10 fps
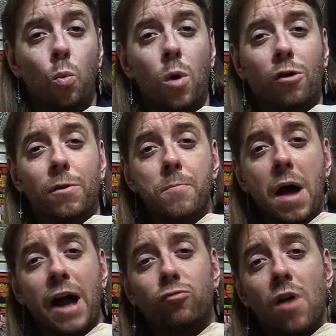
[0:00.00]
Welcome
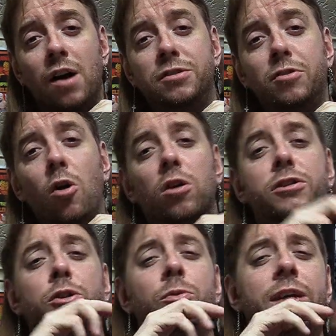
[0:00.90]
back, rock stars,
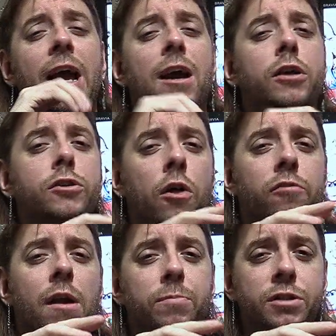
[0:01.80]
to yet
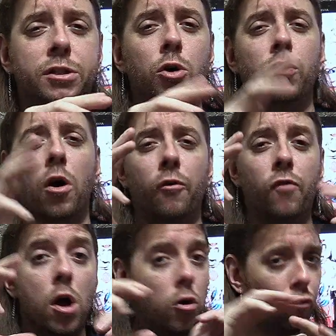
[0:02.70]
another episode of
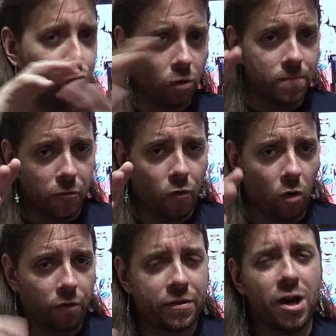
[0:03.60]
From the
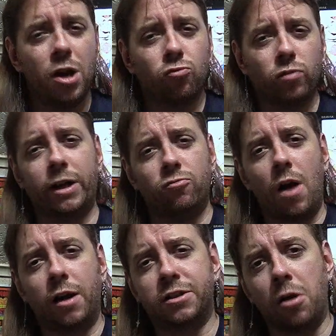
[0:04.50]
Vault. Ricky
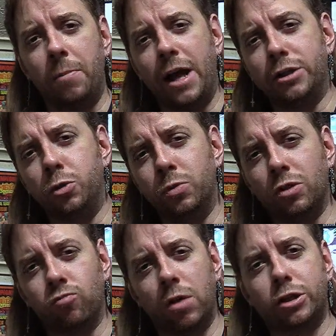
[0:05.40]
Rock's coming at you with
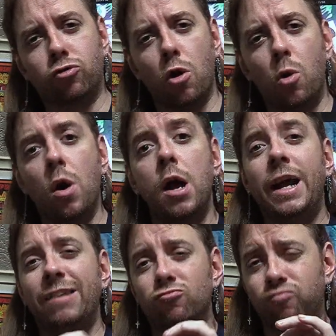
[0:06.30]
the retro
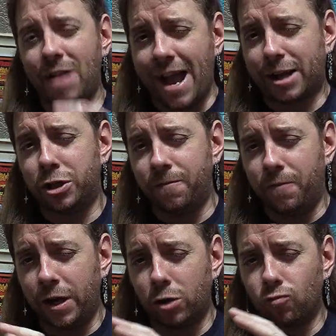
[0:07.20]
action
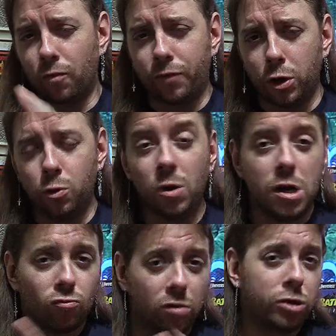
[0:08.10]
figure review,
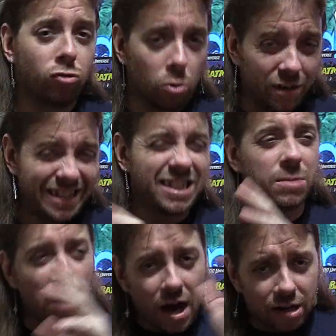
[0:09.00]
retro
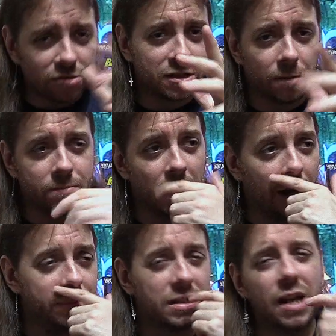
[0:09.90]
inspired
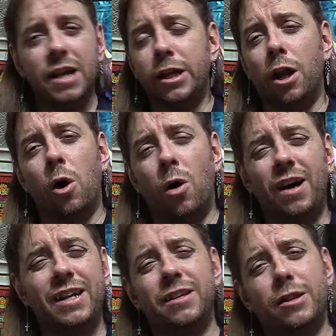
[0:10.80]
sometimes. You know,
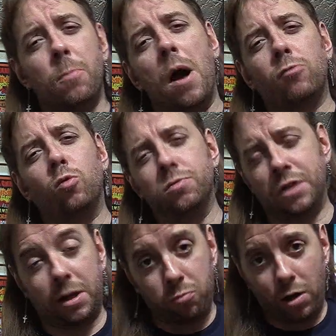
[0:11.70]
they're my rules.
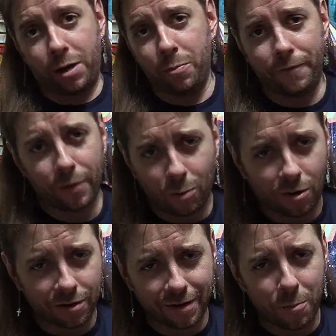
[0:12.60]
I can break them if I want to.